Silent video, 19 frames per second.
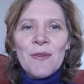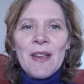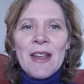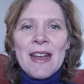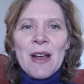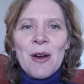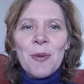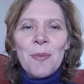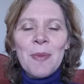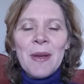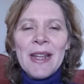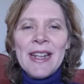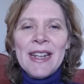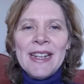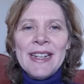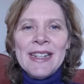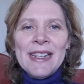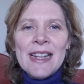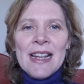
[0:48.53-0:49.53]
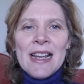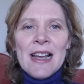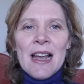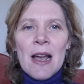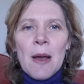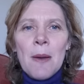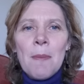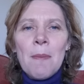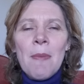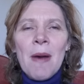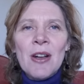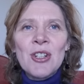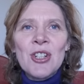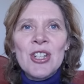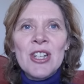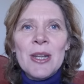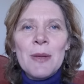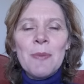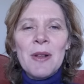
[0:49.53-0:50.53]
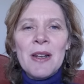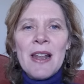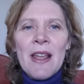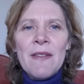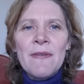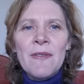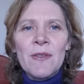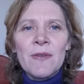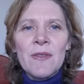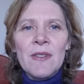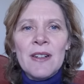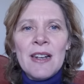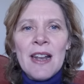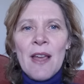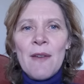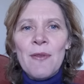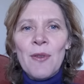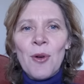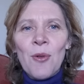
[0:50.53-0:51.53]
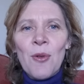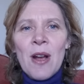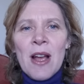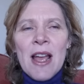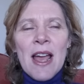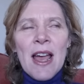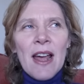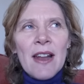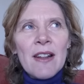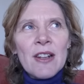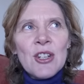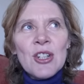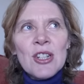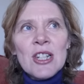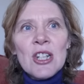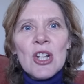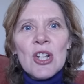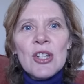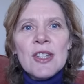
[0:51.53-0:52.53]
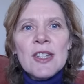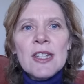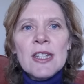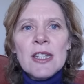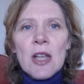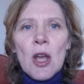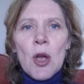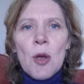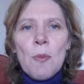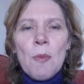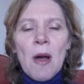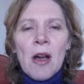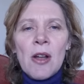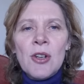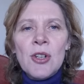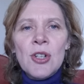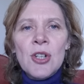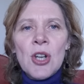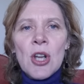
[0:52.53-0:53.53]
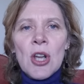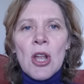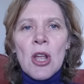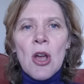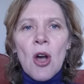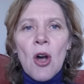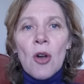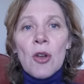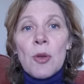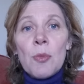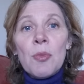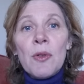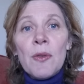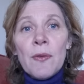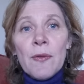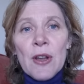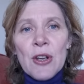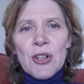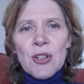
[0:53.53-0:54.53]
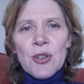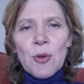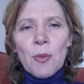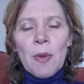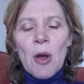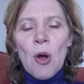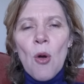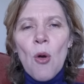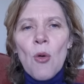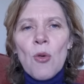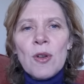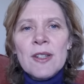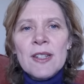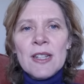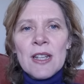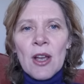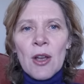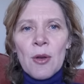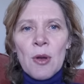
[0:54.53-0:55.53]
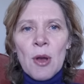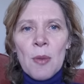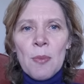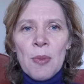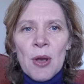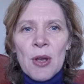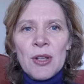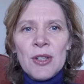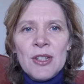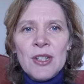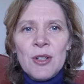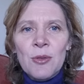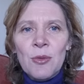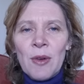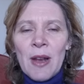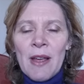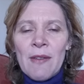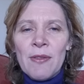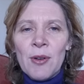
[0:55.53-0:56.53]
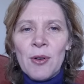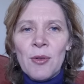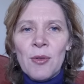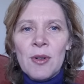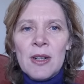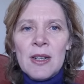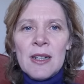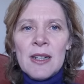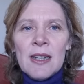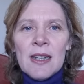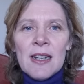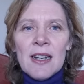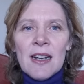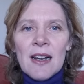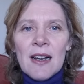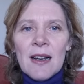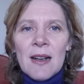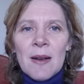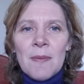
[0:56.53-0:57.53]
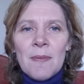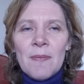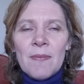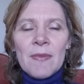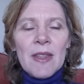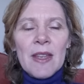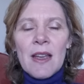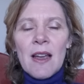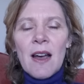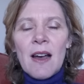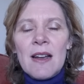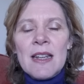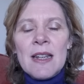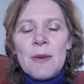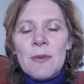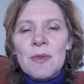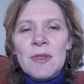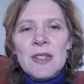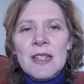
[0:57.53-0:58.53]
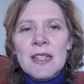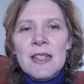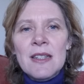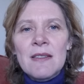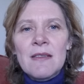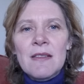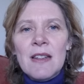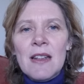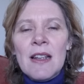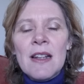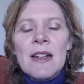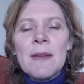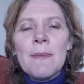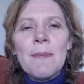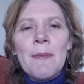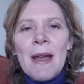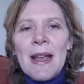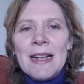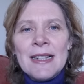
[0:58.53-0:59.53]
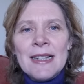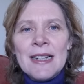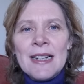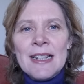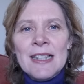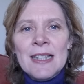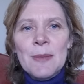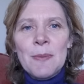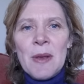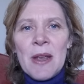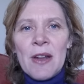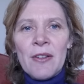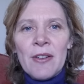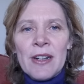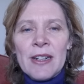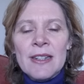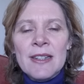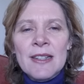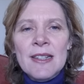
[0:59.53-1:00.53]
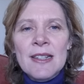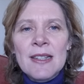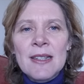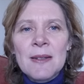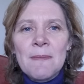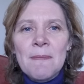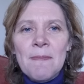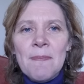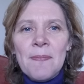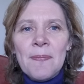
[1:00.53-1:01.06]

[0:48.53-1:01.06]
of NLP at a much deeper level. And I just learned so much on a professional but also a personal level. It was an amazing experience.